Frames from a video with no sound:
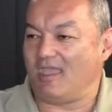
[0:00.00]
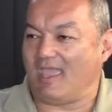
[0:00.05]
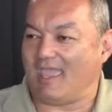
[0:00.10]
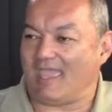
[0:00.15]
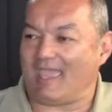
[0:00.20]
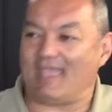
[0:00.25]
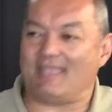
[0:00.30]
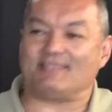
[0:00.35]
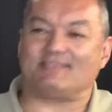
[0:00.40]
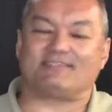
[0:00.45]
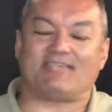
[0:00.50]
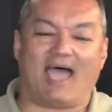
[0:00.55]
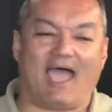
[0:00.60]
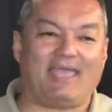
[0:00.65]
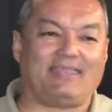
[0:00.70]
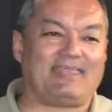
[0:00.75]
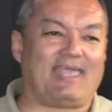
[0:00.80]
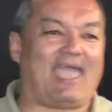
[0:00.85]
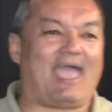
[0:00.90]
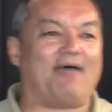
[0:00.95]

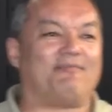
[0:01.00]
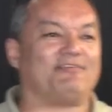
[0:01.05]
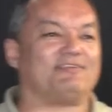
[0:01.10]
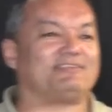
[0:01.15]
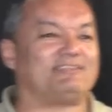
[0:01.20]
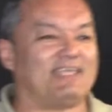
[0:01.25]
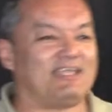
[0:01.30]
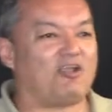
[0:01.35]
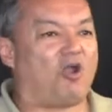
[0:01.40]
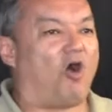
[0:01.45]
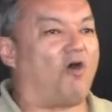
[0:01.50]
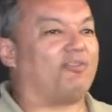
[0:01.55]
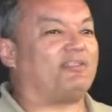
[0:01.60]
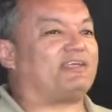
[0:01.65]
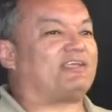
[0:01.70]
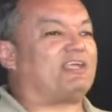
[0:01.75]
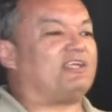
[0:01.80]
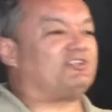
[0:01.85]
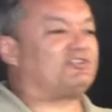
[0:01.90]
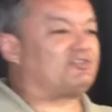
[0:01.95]
Inside they have this thing called the
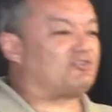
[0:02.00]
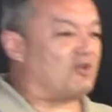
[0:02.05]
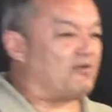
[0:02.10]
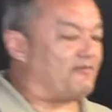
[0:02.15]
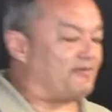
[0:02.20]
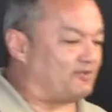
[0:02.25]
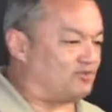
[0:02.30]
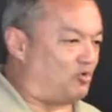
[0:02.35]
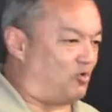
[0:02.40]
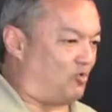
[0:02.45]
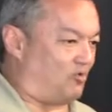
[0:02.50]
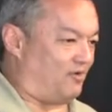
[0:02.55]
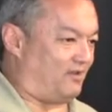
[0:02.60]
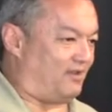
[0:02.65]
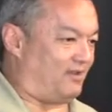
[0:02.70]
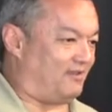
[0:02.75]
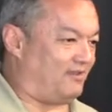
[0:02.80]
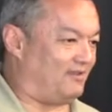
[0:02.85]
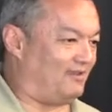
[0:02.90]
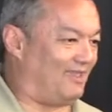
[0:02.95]
conservatory.
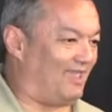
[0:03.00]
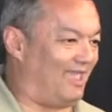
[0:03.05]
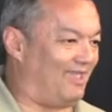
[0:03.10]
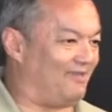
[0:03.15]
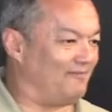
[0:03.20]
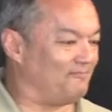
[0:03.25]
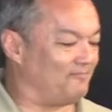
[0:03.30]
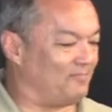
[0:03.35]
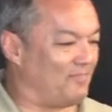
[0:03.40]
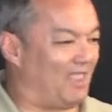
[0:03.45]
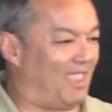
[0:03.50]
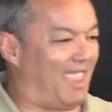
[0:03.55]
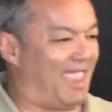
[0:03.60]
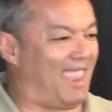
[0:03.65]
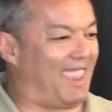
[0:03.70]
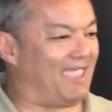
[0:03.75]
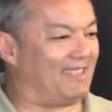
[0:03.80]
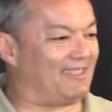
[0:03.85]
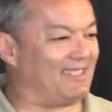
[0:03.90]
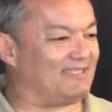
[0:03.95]

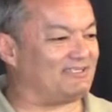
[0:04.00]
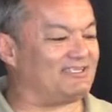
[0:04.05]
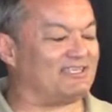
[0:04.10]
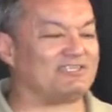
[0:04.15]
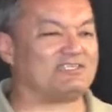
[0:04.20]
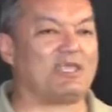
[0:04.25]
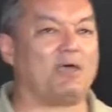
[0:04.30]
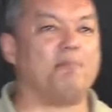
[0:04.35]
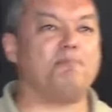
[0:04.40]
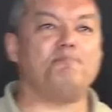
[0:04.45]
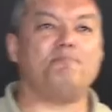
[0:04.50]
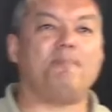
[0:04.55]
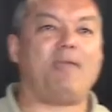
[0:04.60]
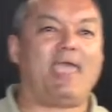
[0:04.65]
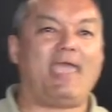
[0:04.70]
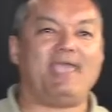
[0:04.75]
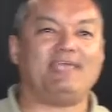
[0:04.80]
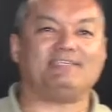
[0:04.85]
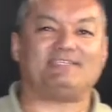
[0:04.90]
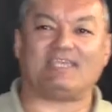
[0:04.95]
And it's this
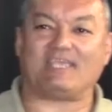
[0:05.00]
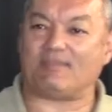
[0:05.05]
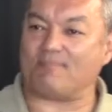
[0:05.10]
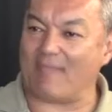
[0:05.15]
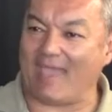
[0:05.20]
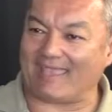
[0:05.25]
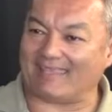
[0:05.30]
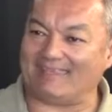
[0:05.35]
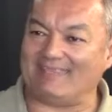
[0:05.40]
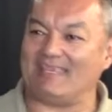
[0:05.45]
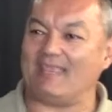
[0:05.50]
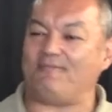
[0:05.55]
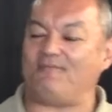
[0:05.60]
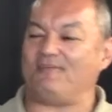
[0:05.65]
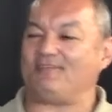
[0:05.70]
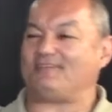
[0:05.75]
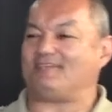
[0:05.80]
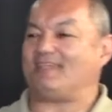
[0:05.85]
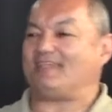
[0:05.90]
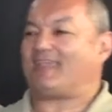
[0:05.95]
amazing,
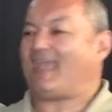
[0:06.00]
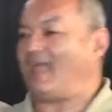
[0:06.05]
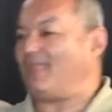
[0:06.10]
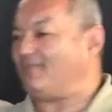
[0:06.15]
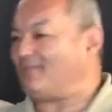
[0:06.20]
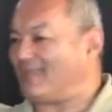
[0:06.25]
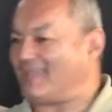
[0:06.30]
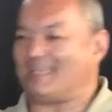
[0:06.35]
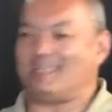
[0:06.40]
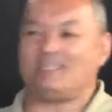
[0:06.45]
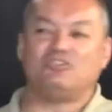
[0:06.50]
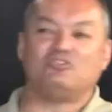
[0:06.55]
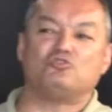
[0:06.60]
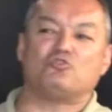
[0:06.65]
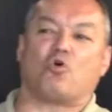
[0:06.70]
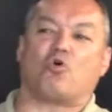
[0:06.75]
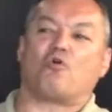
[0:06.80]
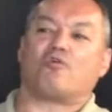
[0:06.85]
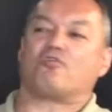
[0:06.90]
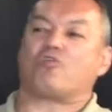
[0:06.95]
magnificent kind of
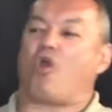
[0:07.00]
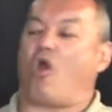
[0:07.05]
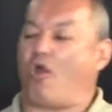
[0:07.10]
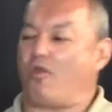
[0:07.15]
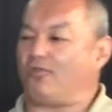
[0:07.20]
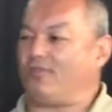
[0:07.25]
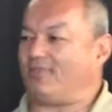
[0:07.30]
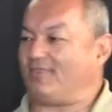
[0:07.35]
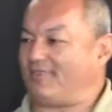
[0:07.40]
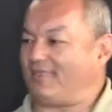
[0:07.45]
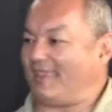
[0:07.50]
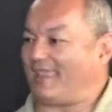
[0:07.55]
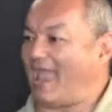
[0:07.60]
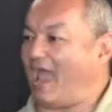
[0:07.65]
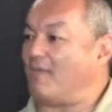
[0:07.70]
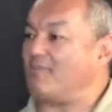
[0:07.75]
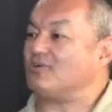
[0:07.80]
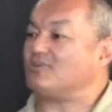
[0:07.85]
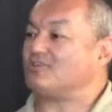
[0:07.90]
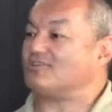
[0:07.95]
indoor garden thing.
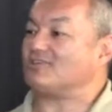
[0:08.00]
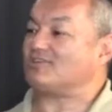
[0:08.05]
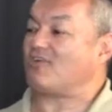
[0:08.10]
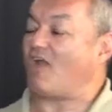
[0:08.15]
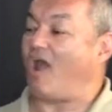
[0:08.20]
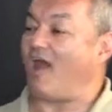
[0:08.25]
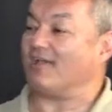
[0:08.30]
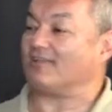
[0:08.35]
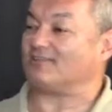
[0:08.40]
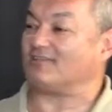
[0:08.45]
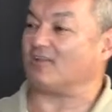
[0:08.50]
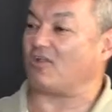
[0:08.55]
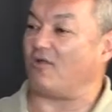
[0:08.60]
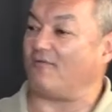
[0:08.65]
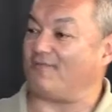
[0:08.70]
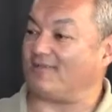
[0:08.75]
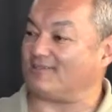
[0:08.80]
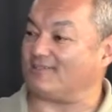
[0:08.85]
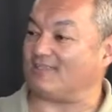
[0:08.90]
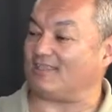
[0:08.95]
How much does it cost to go
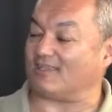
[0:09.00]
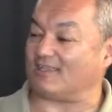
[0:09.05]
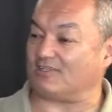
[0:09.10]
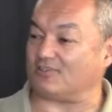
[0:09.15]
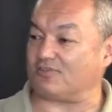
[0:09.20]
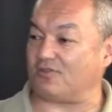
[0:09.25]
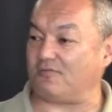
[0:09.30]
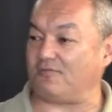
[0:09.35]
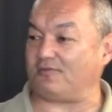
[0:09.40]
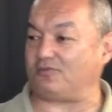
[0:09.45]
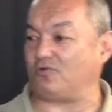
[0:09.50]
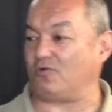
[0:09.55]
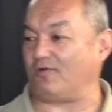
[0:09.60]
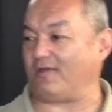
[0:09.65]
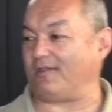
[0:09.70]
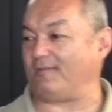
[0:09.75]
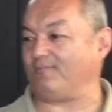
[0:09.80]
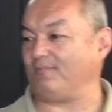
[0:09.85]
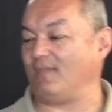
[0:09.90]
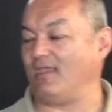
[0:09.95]
visit the conservatory?
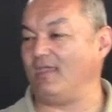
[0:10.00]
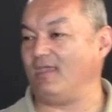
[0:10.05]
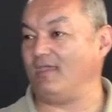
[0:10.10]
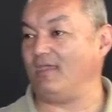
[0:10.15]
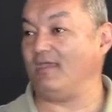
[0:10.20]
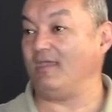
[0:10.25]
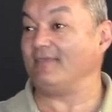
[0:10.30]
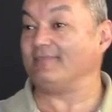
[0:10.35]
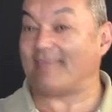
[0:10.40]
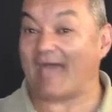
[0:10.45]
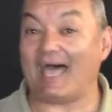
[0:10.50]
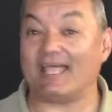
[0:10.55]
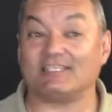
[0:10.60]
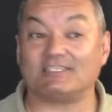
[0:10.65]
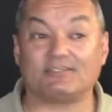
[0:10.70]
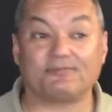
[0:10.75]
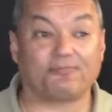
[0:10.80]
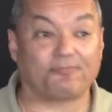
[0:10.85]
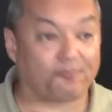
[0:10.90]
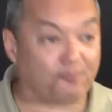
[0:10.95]

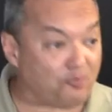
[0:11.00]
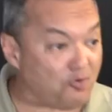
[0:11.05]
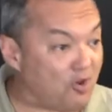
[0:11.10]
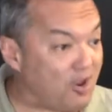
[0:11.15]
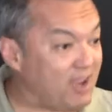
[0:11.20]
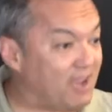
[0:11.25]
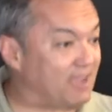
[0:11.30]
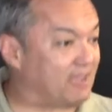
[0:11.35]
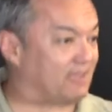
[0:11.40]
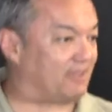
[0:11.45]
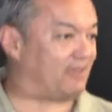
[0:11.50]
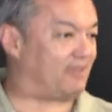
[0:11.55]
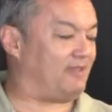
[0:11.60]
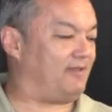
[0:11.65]
That's free.